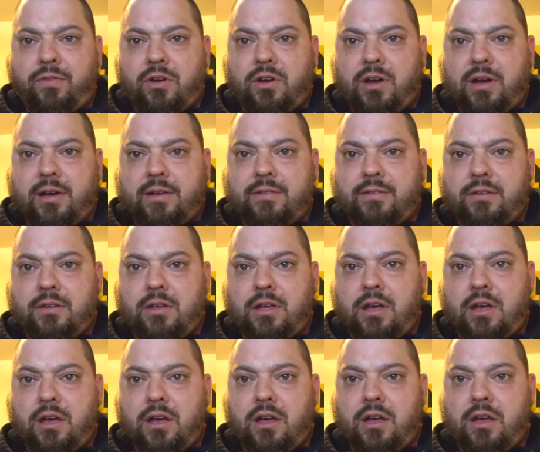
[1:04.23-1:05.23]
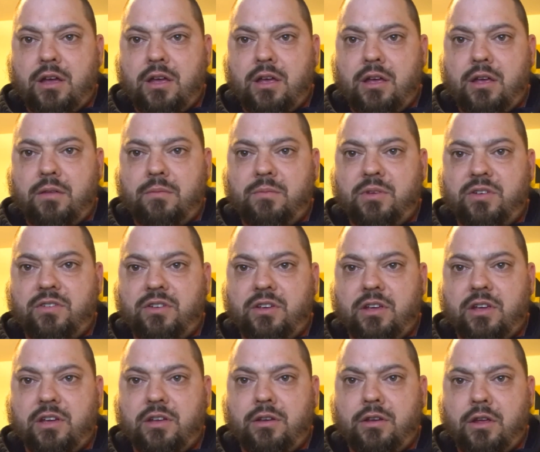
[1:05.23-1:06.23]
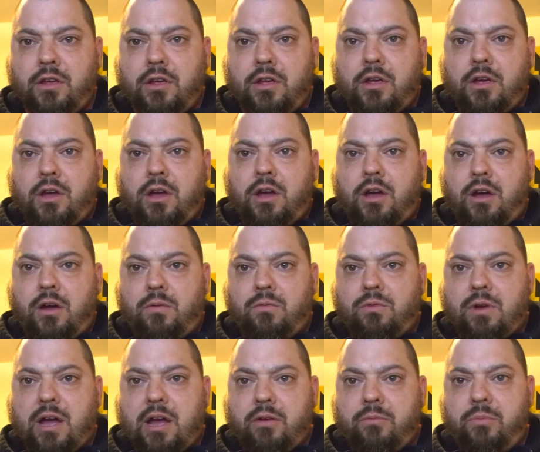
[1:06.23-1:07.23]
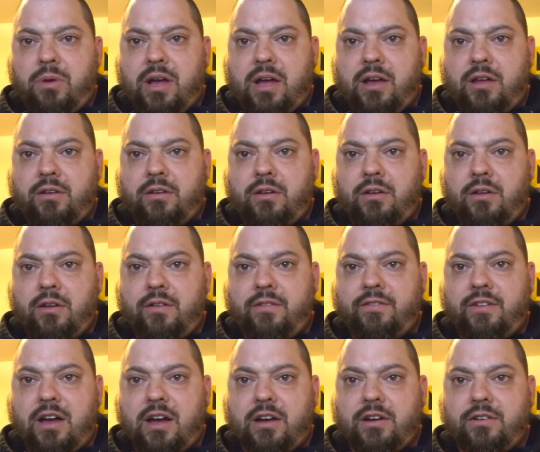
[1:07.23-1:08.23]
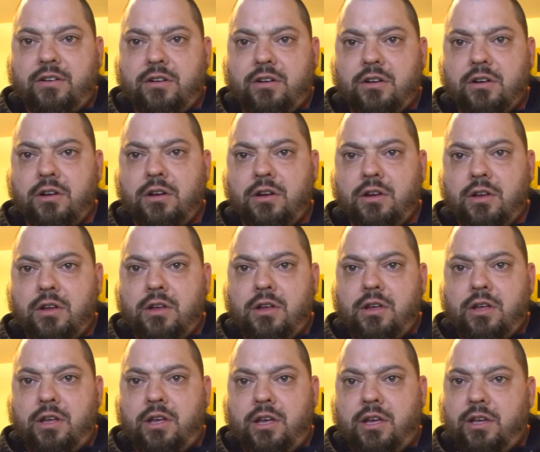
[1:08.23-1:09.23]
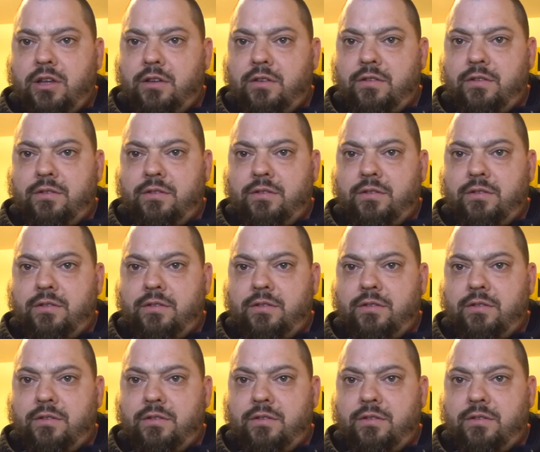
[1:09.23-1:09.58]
for us in Michigan, Rockman, Wagner, and